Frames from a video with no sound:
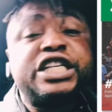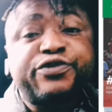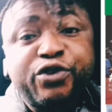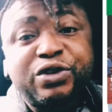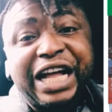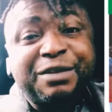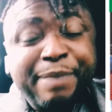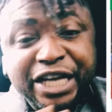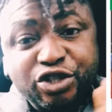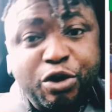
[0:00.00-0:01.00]
food that
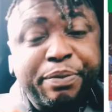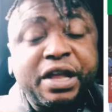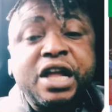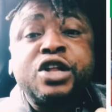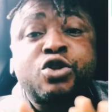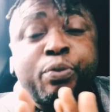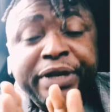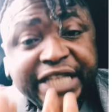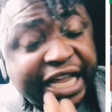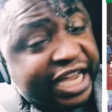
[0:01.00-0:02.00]
meant to be
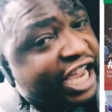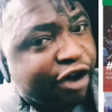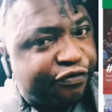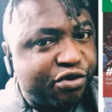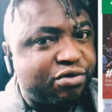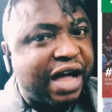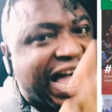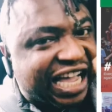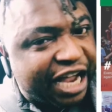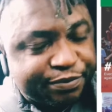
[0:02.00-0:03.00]
taking care of you are
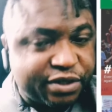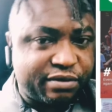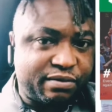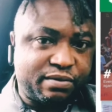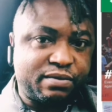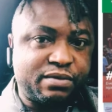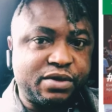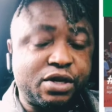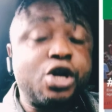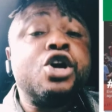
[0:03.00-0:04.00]
kept,
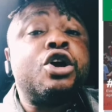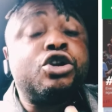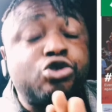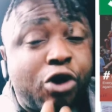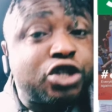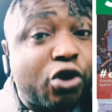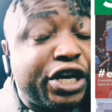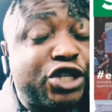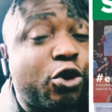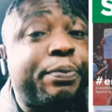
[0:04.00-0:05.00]
you also
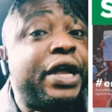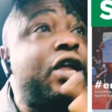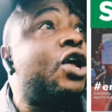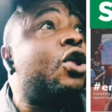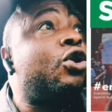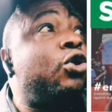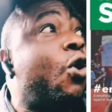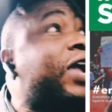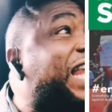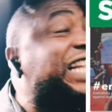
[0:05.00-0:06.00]
need to be
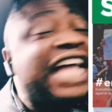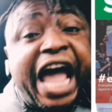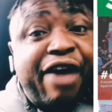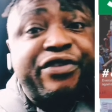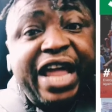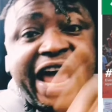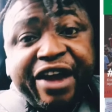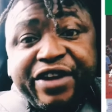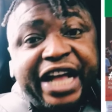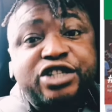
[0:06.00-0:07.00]
looking at every
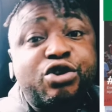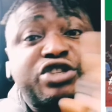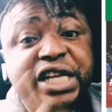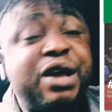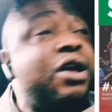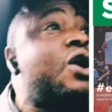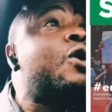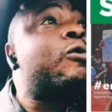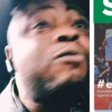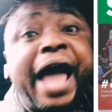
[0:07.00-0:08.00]
area to see
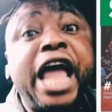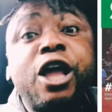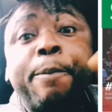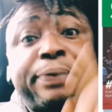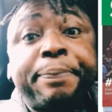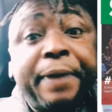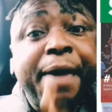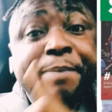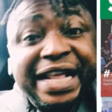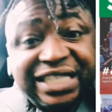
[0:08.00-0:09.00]
where your prepared
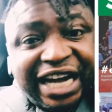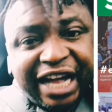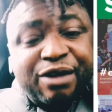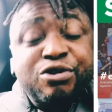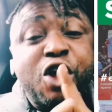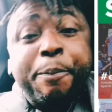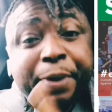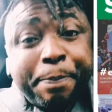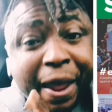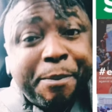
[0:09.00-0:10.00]
meter
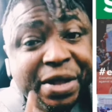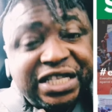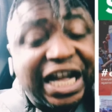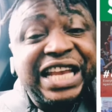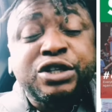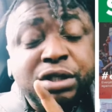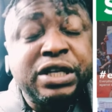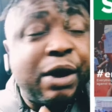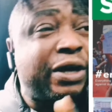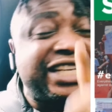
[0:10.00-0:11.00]

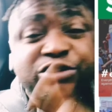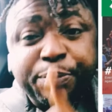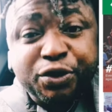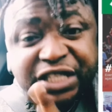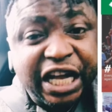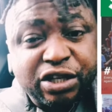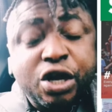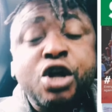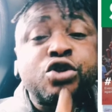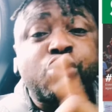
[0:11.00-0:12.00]
that was distributed
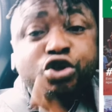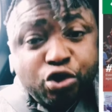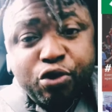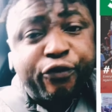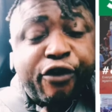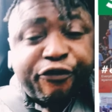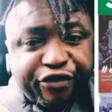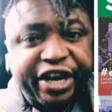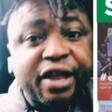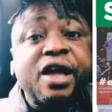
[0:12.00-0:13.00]
to you for
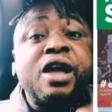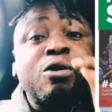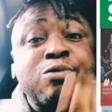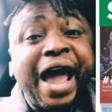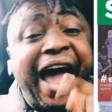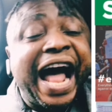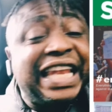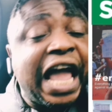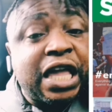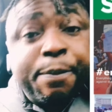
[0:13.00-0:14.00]
free, where are
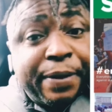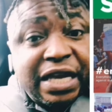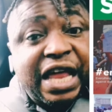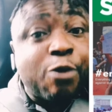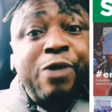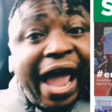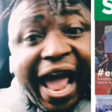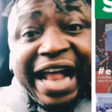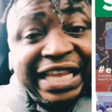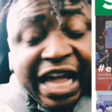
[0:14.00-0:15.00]
they keeping them? Where
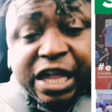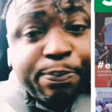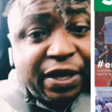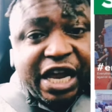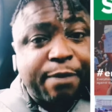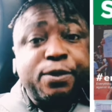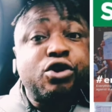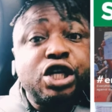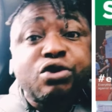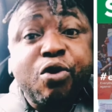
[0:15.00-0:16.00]
are they keeping them? You
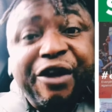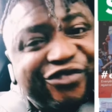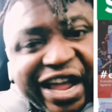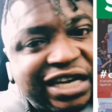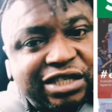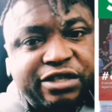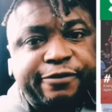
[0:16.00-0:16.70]
need to go and find it.